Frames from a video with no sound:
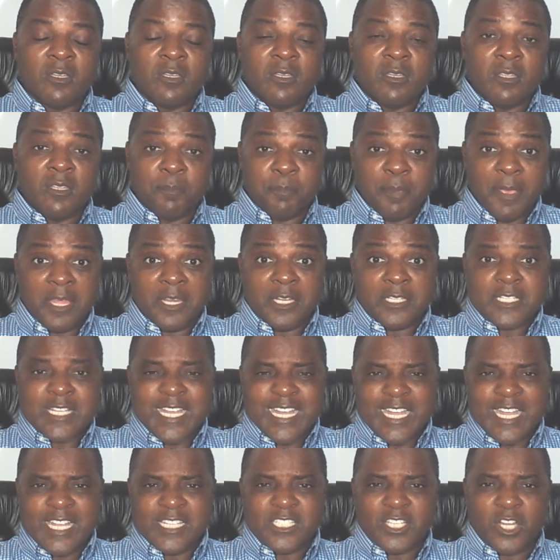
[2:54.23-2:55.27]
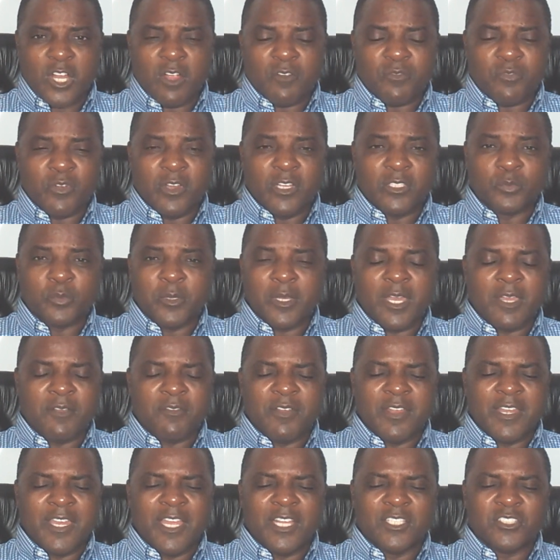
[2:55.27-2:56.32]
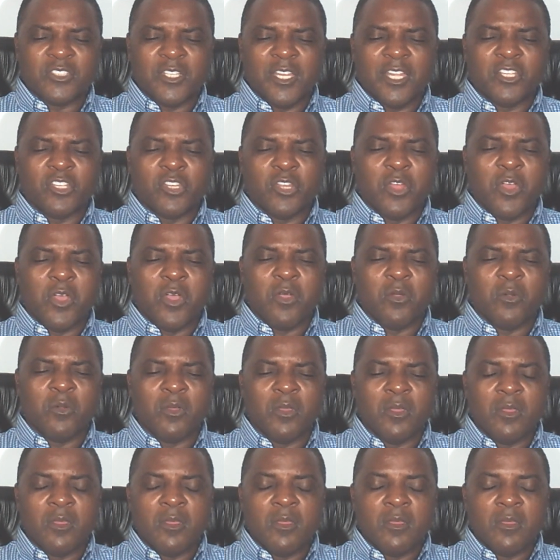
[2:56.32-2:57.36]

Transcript: you pay the tithes and offerings, whatever it is you need to do.